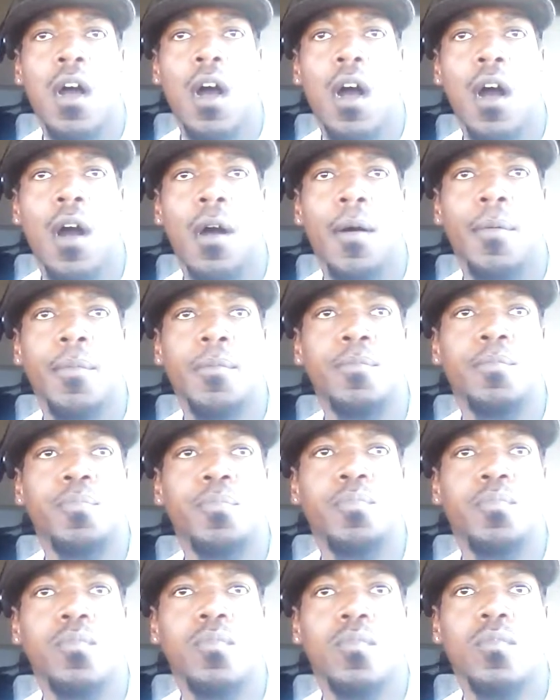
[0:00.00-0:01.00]
Um,
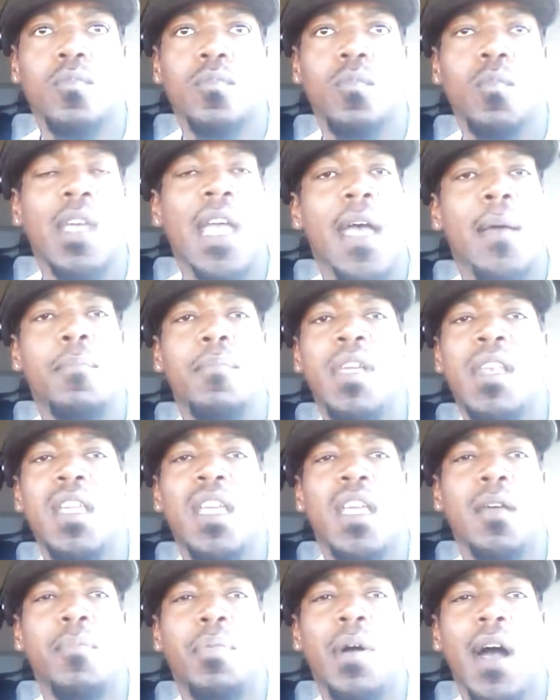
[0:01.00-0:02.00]
we had
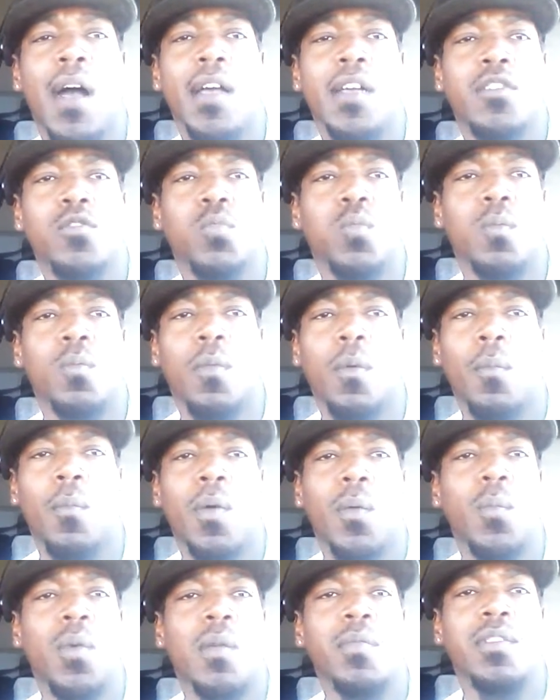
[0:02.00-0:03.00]
many empires.
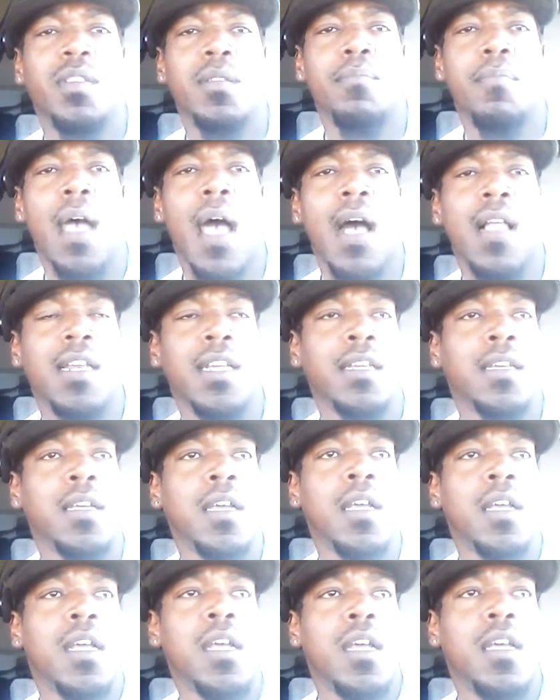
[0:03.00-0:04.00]
When we was in Mali,
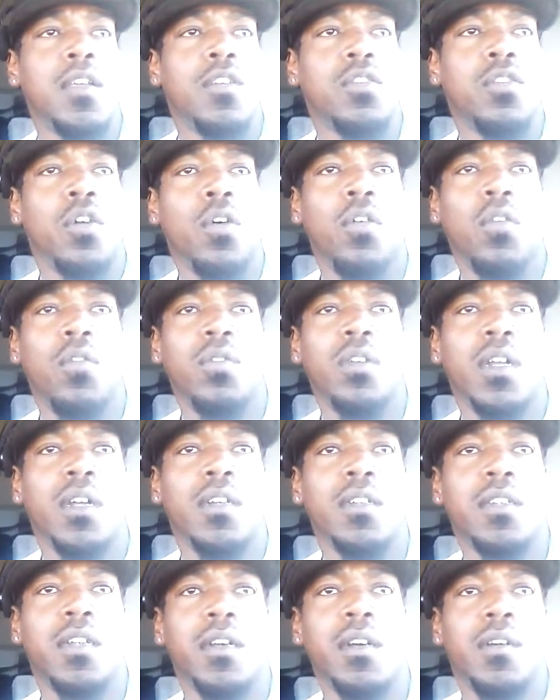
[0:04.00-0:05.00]

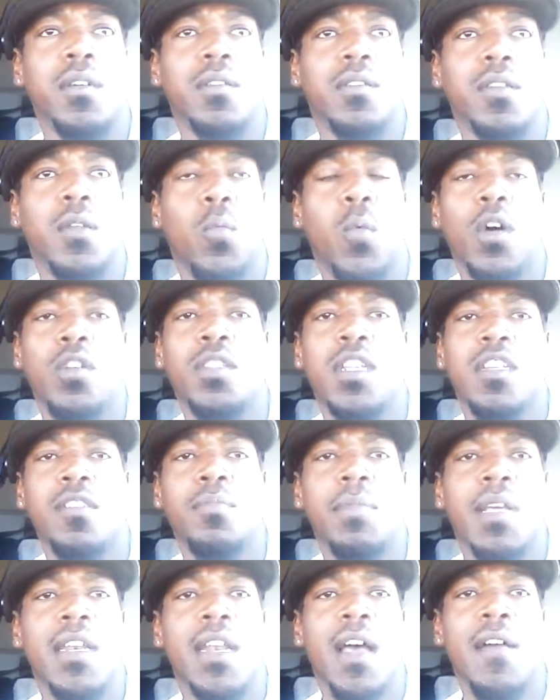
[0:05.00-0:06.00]
the wealthiest
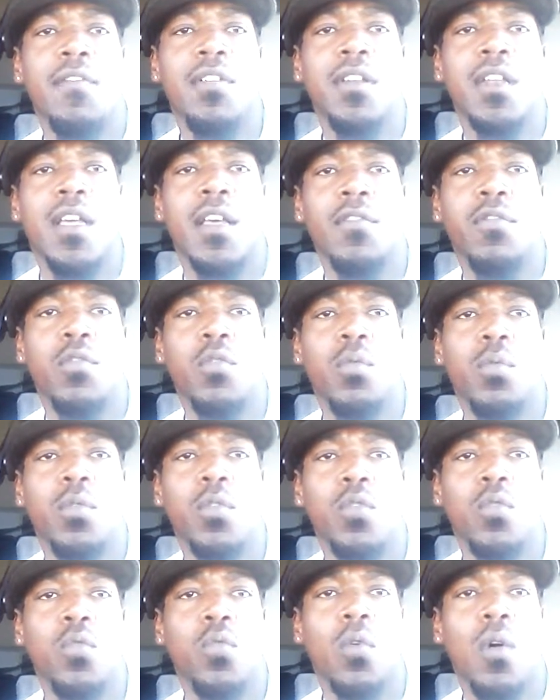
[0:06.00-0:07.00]
man to ever live,
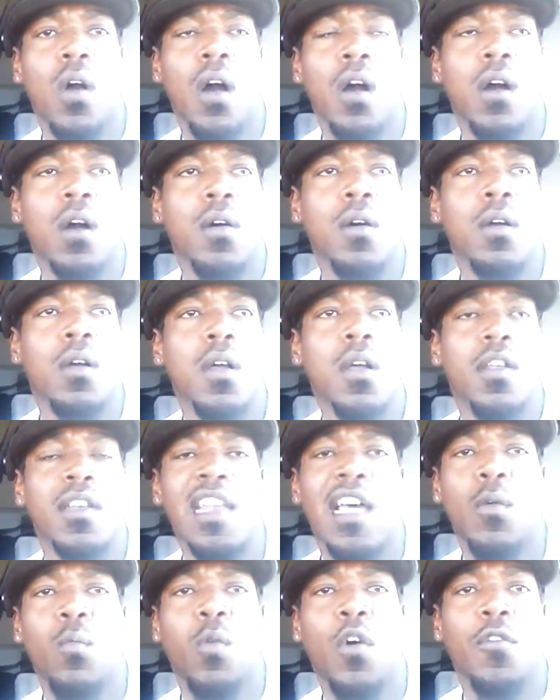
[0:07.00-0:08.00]
who
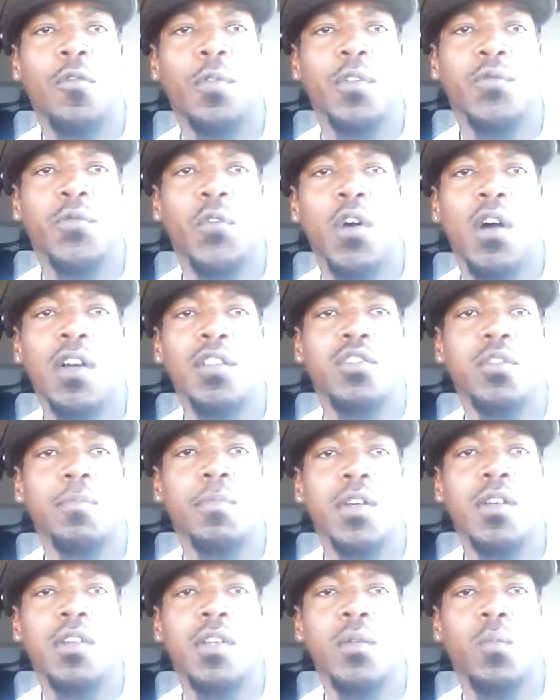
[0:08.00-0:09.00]
net worth was 400
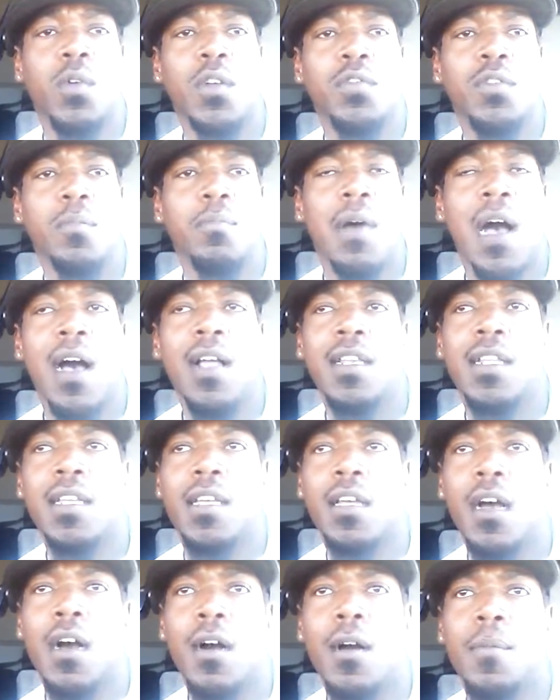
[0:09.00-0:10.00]
million, was from
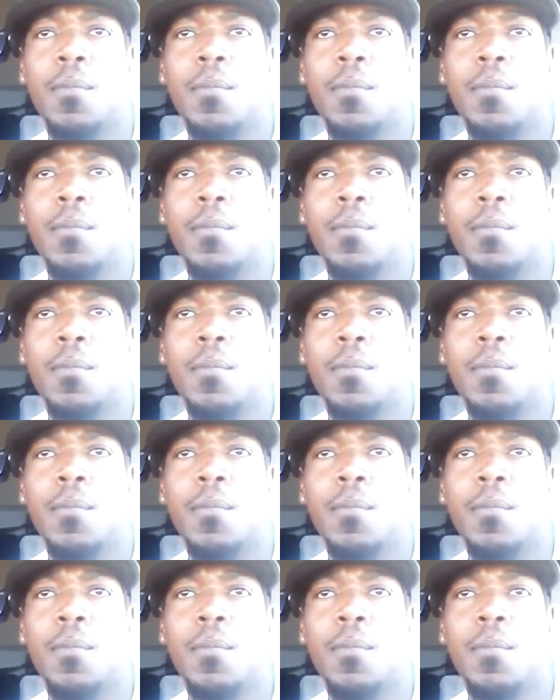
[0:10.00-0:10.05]
Mali.